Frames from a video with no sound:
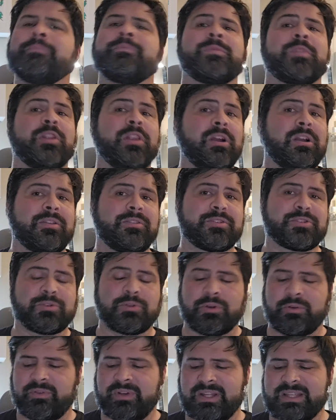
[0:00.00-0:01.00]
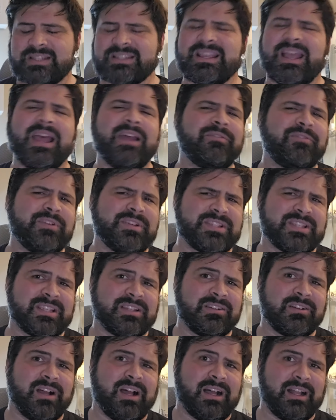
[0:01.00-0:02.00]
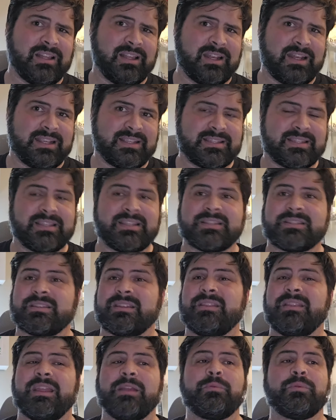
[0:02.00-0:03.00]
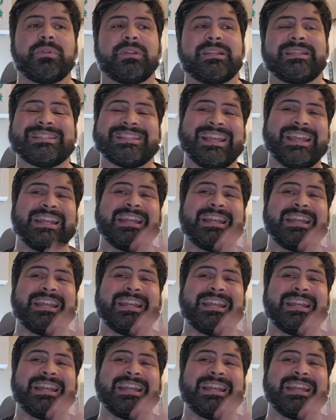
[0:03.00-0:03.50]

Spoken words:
The long and the short of it is, every single holiday season, they release a